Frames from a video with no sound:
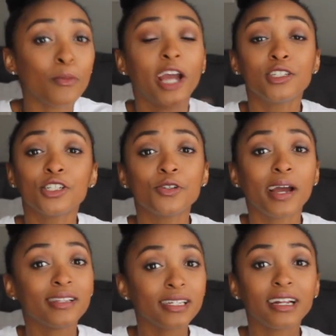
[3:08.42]
Mind you,
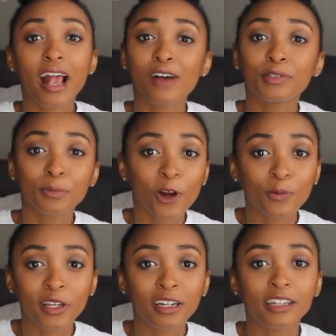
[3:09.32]
I didn't have an
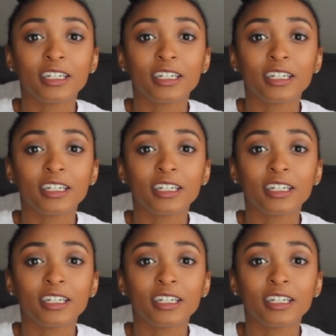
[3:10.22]
apartment,